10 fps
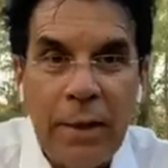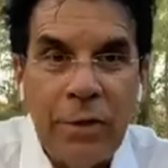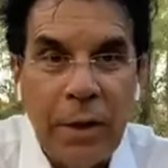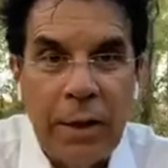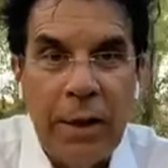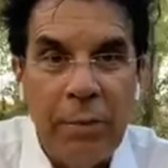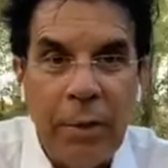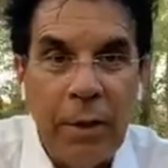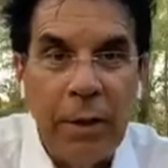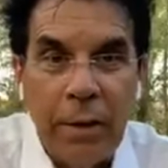is going to need a
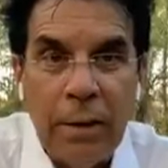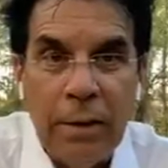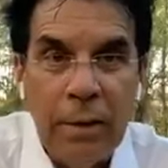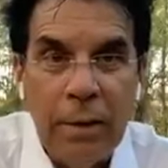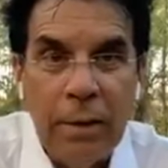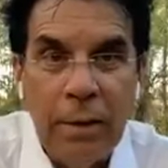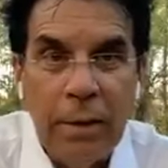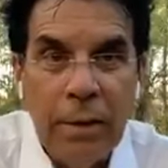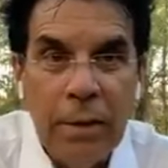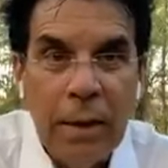miracle.
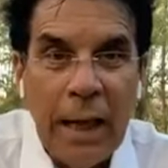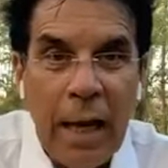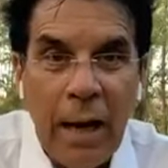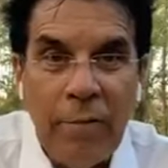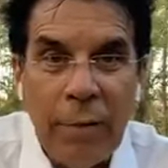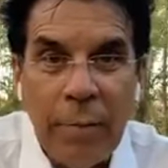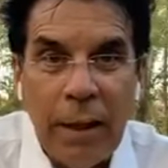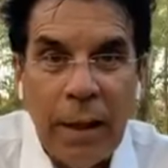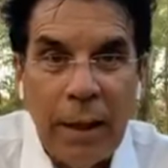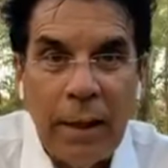And
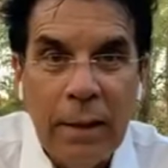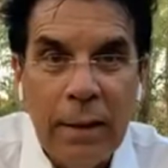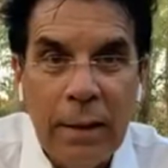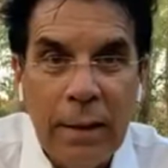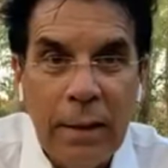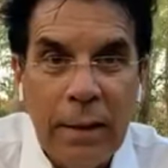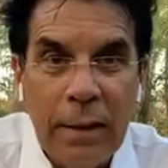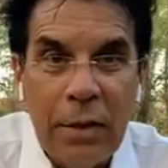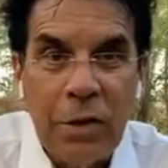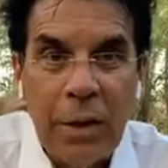everybody
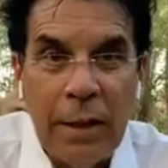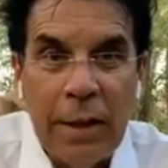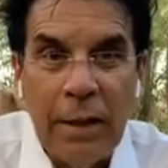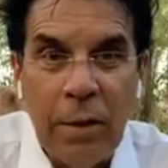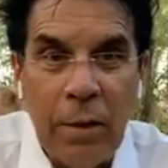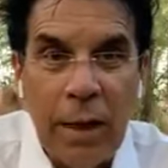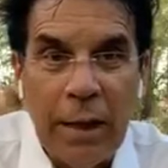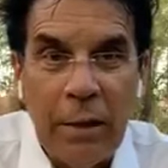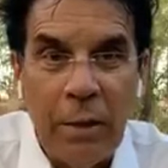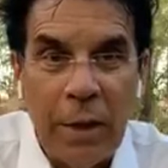is going to need to know how
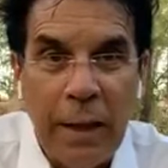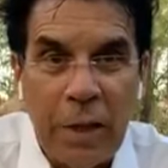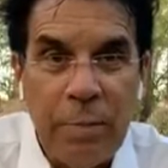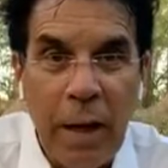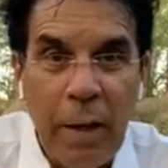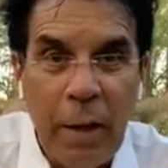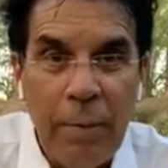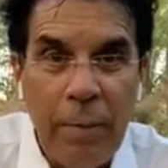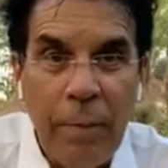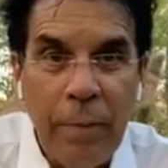to get hold of God's power.